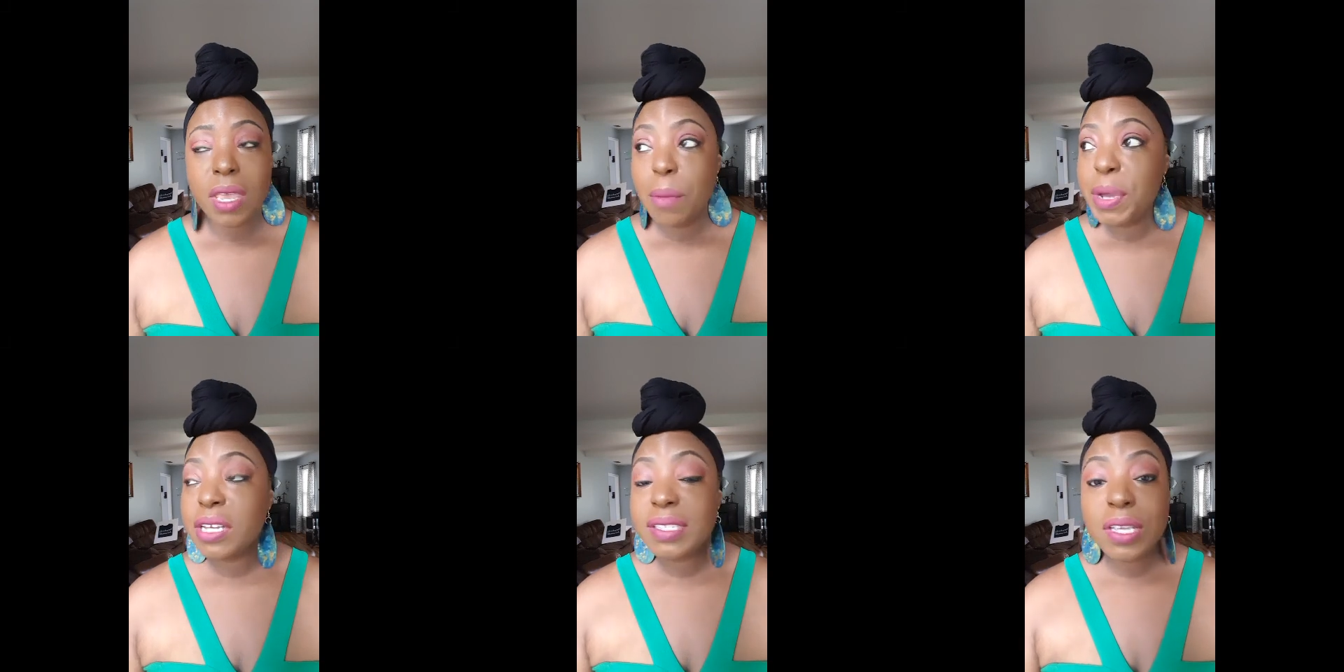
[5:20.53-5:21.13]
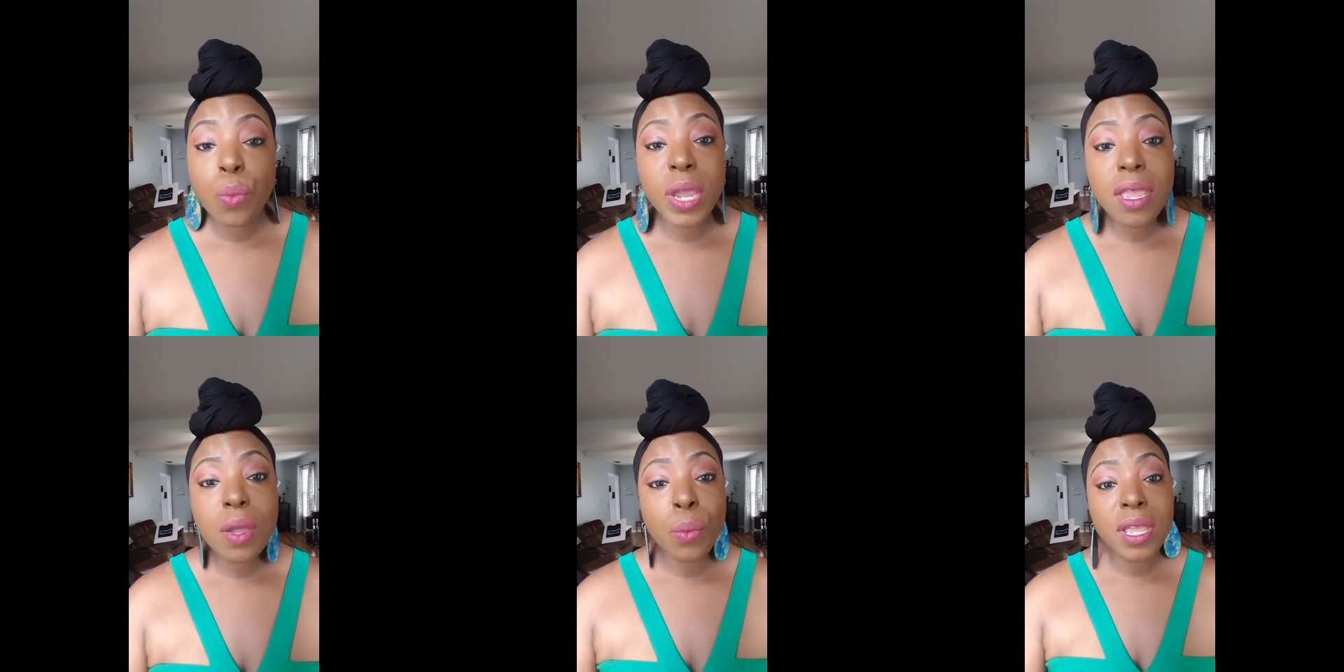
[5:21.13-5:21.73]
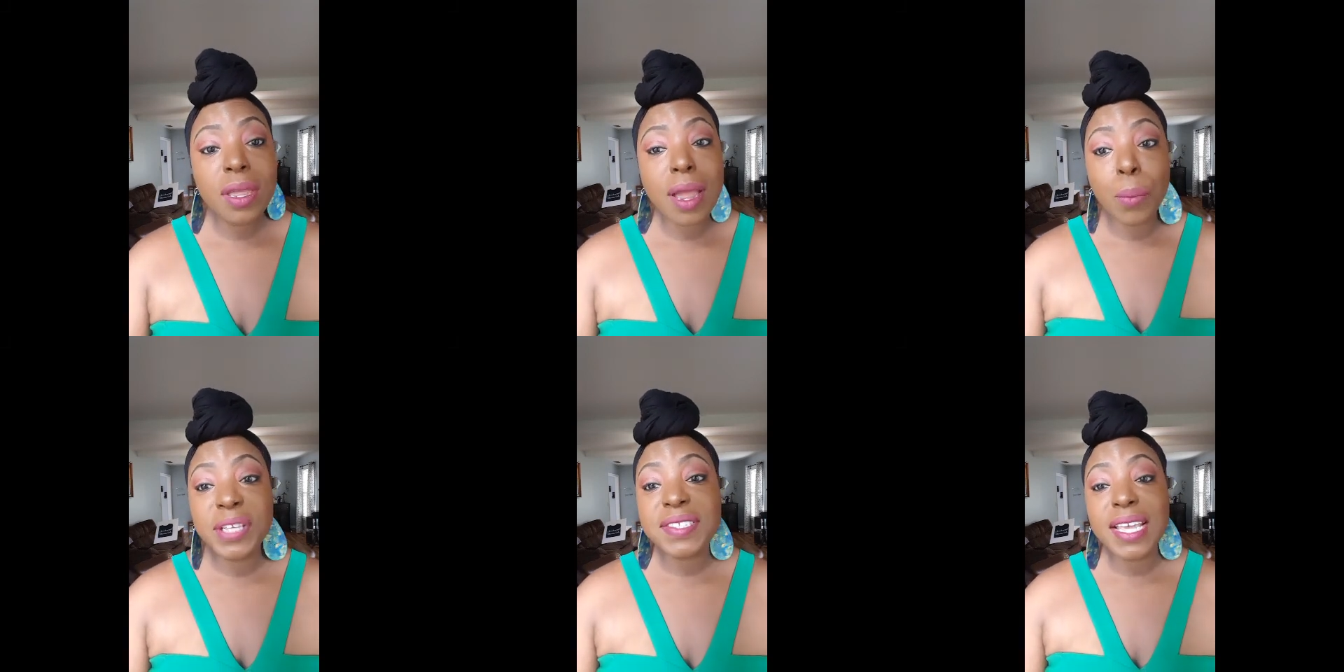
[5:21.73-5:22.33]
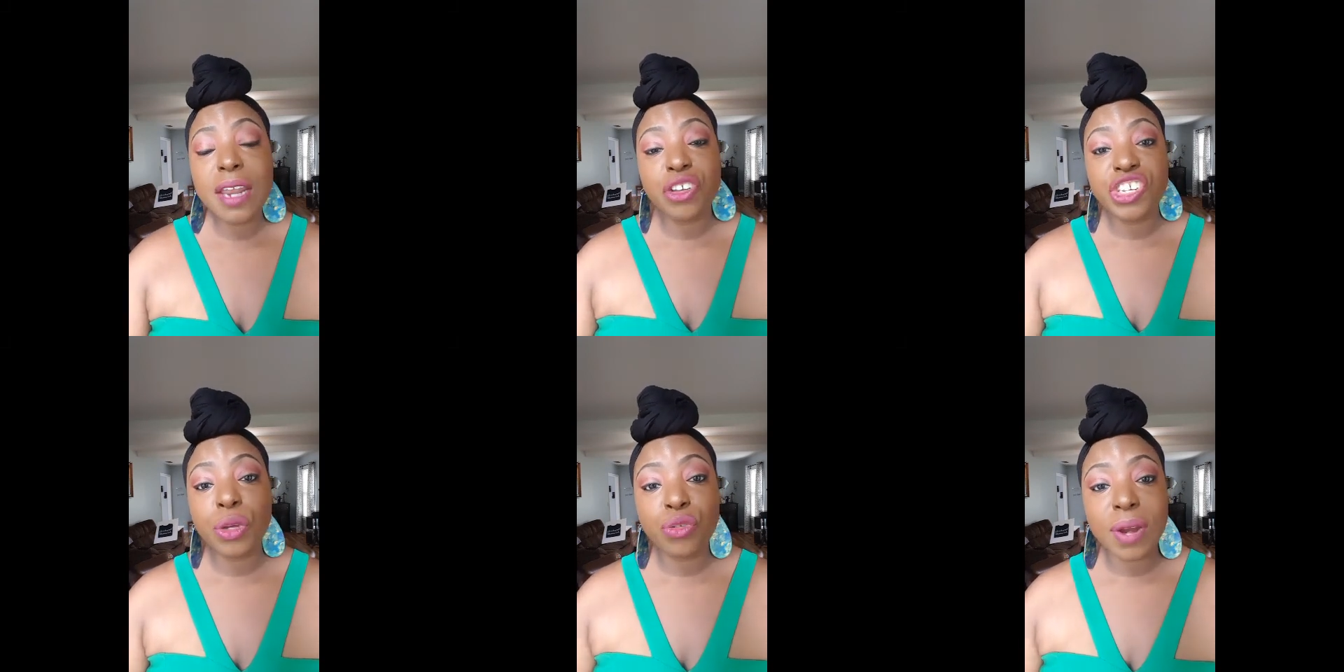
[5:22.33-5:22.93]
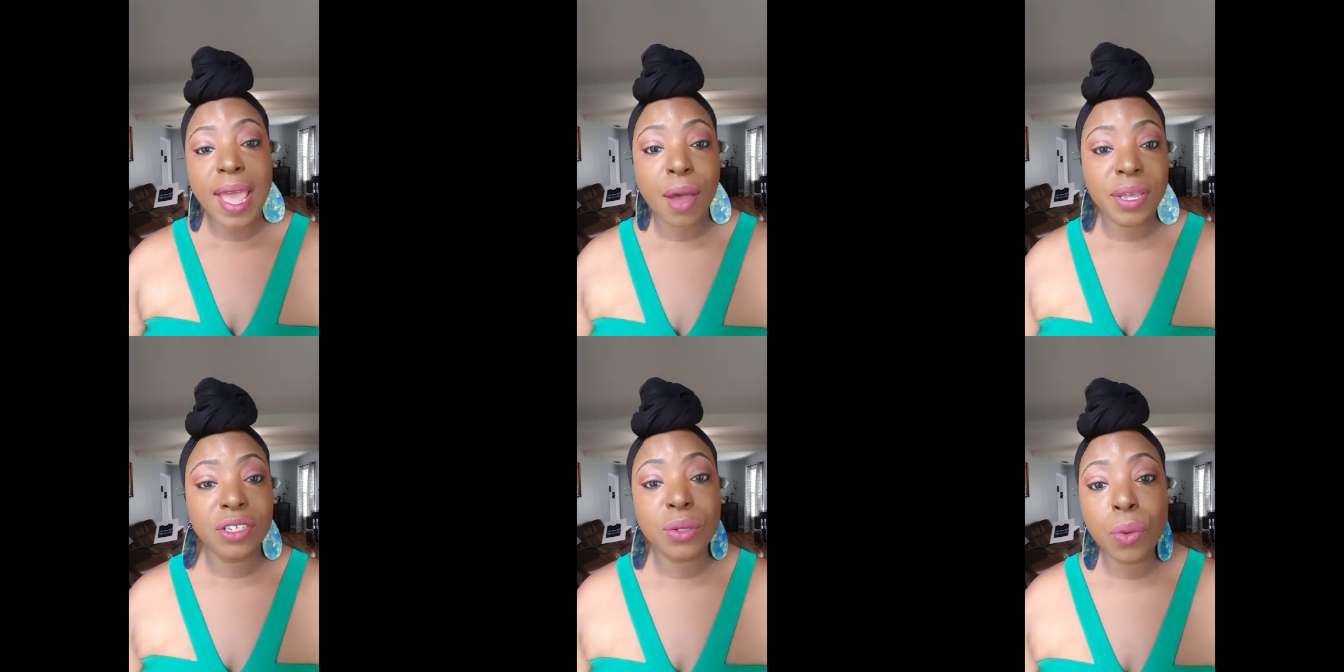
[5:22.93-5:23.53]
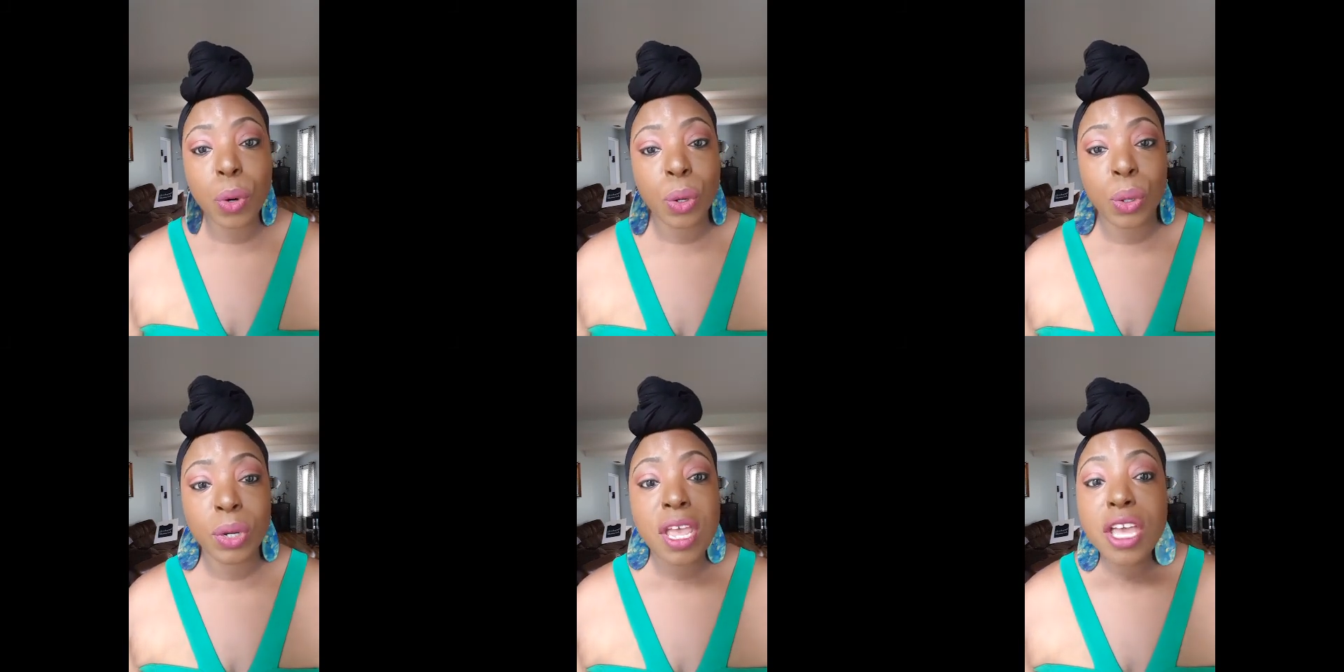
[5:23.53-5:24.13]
Because see, we send our children out into the world